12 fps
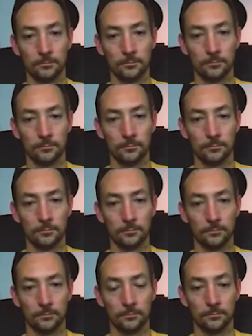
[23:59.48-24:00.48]

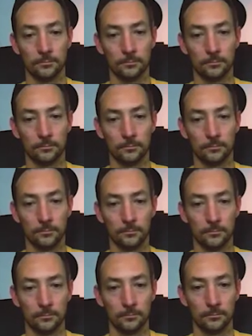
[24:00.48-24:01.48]

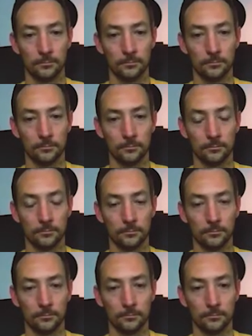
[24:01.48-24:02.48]

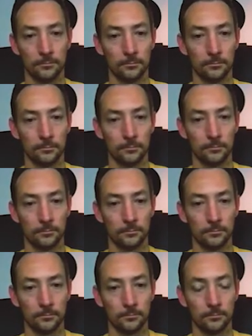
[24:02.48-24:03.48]
(silent)